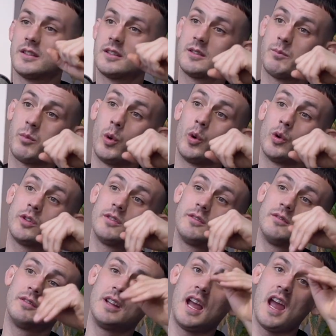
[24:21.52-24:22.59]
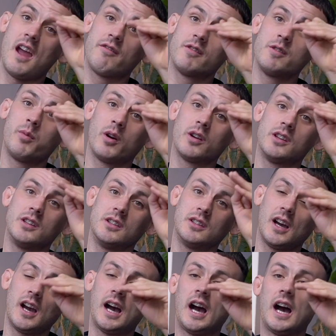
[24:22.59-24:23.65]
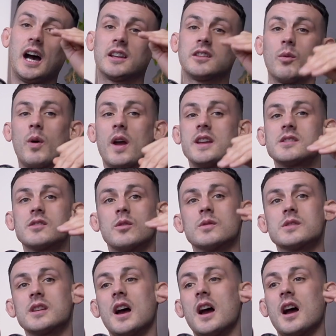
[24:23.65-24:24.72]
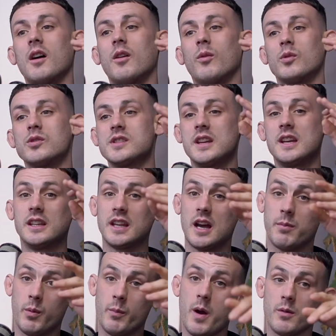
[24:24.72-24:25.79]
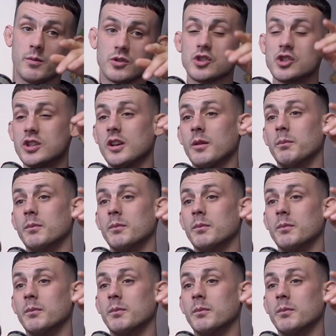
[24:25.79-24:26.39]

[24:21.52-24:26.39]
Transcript: But everybody at the weight I was at was in that promoter's gym.